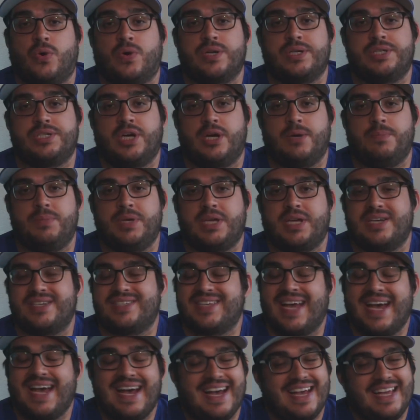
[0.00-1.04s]
term, because
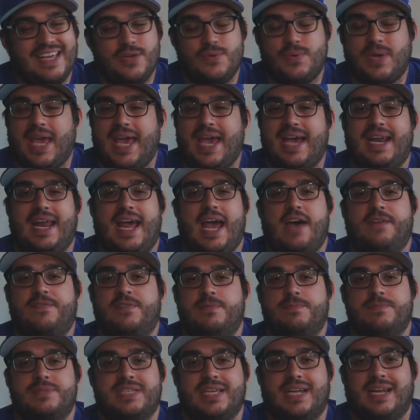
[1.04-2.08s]
you can't have
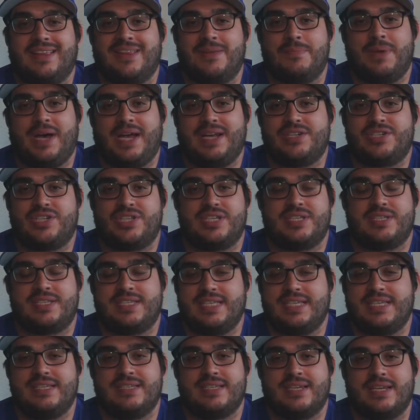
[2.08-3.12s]
him sit on the bench this
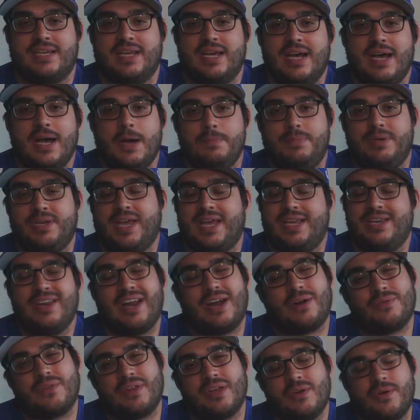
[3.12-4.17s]
season. And I
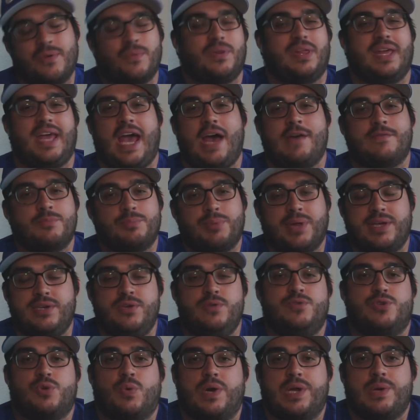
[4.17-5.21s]
don't think you can really have him play
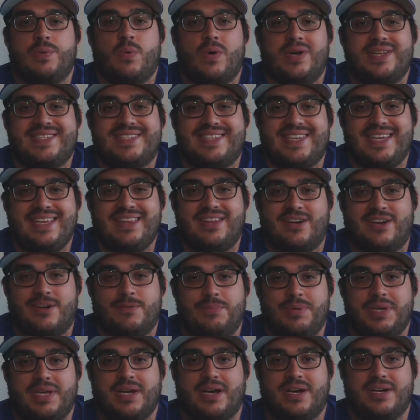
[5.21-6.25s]
U21s either,
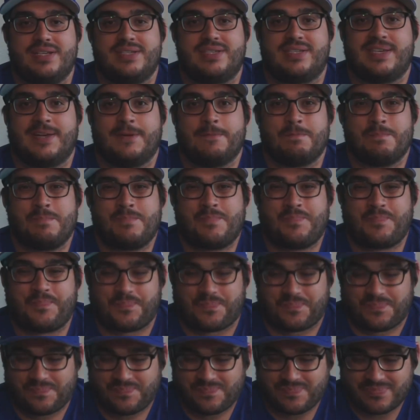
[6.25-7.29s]
because
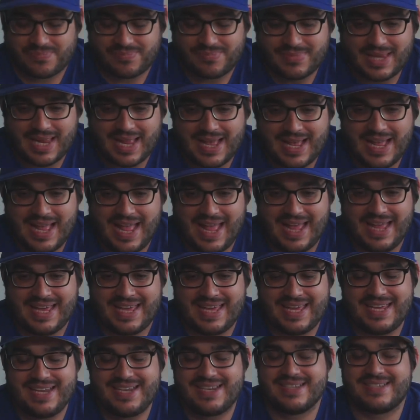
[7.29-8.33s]

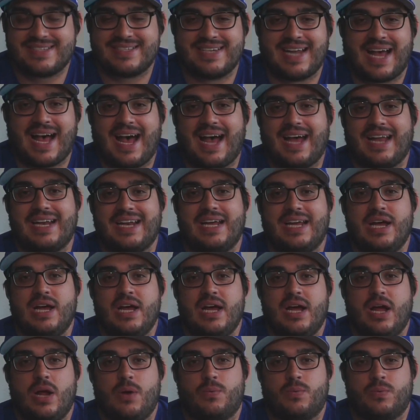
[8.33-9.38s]
he does not
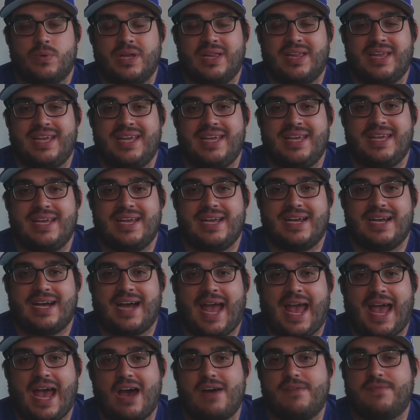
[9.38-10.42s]
really
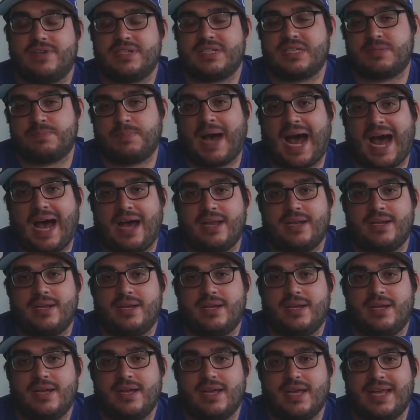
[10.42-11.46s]
have a spot.
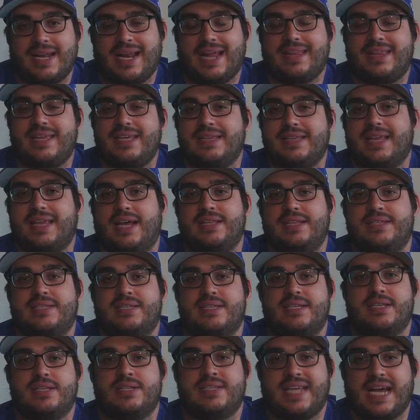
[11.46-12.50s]
And I think that's
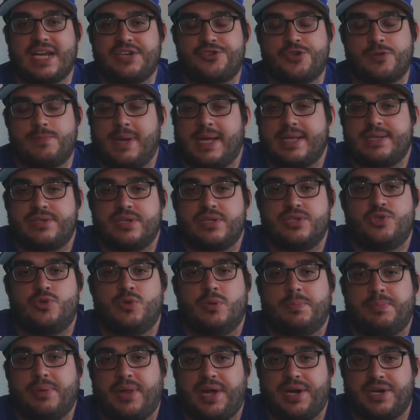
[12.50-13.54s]
detrimental to a
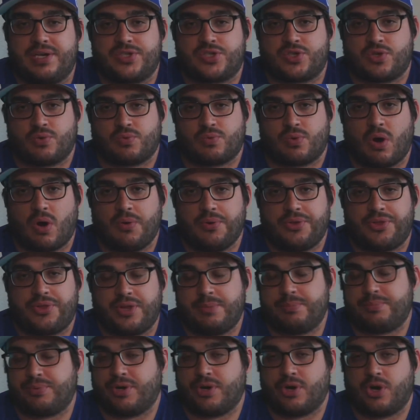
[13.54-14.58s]
player's growth
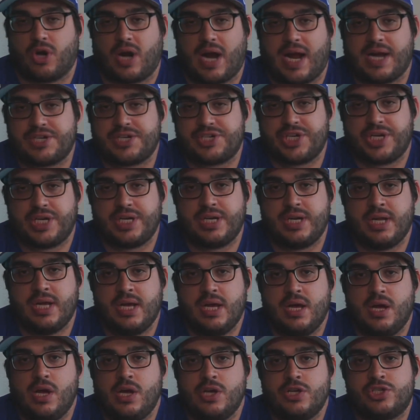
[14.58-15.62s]
and progression.
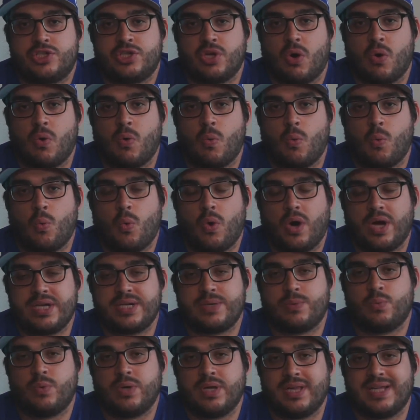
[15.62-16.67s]
So what
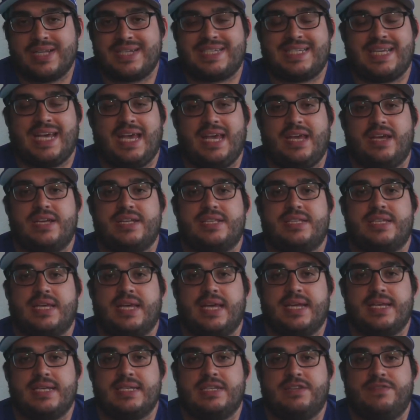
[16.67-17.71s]
will it take to
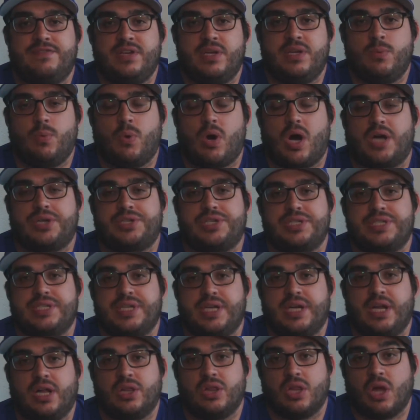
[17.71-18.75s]
get David
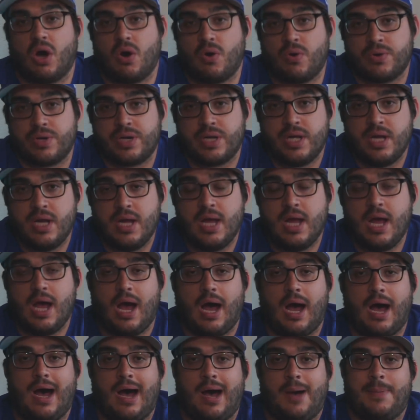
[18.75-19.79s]
Washington a loan?
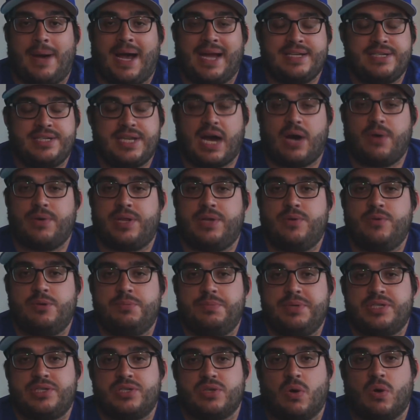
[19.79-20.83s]
I doubt he would
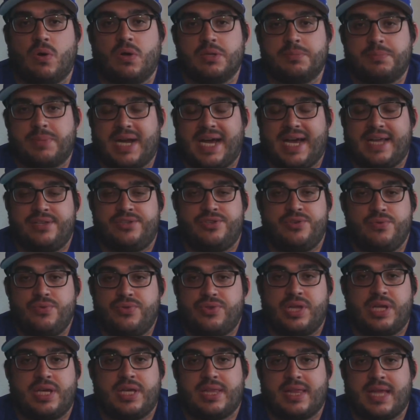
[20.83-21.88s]
be sold, but I do
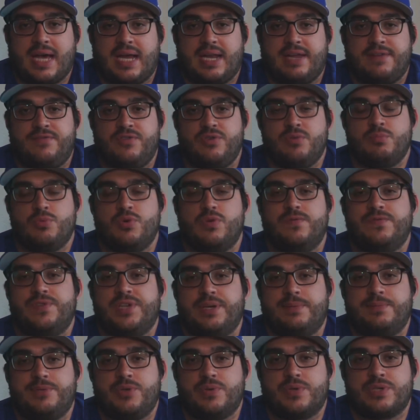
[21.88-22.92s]
think that if you moved
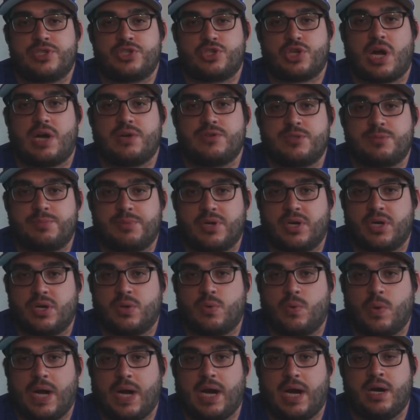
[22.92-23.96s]
him to a Strasbourg
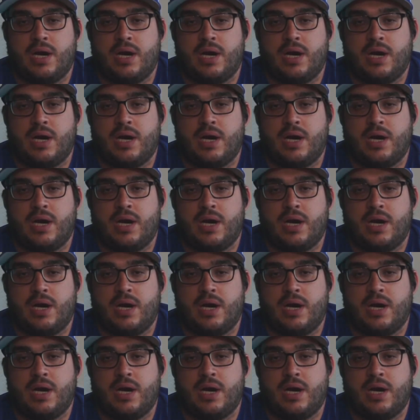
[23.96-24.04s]
where